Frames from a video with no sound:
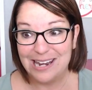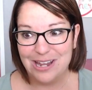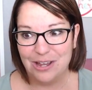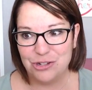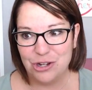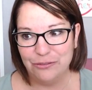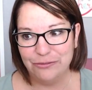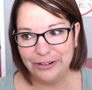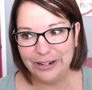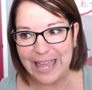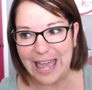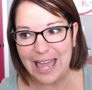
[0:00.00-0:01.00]
Now don't
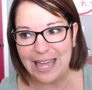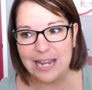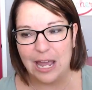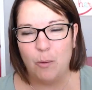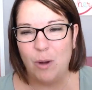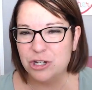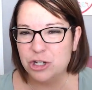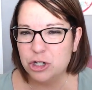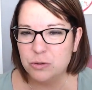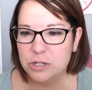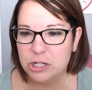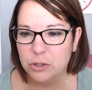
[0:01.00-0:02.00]
forget, I want
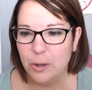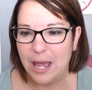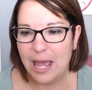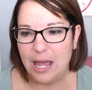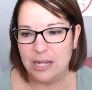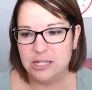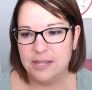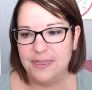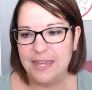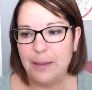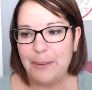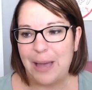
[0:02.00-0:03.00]
you to, to
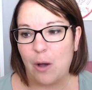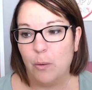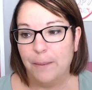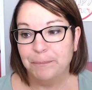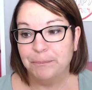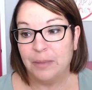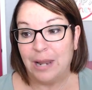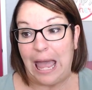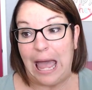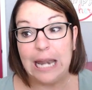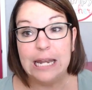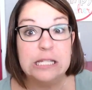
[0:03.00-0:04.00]
think about
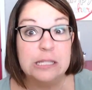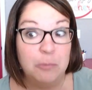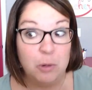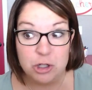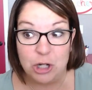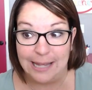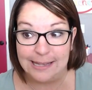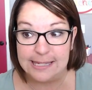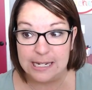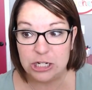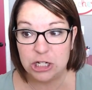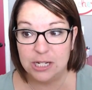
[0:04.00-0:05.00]
adding some more
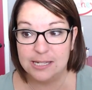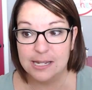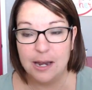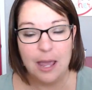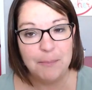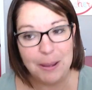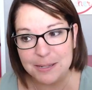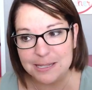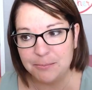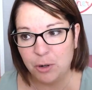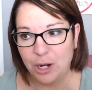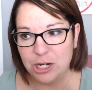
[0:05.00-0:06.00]
transitions and, and maybe
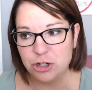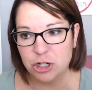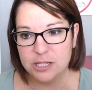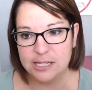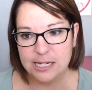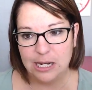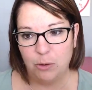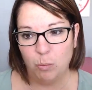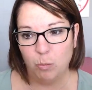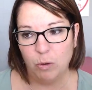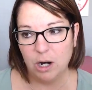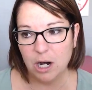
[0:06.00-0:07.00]
some more
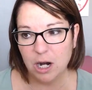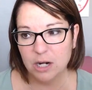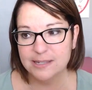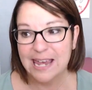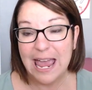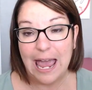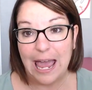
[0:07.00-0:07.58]
interesting words.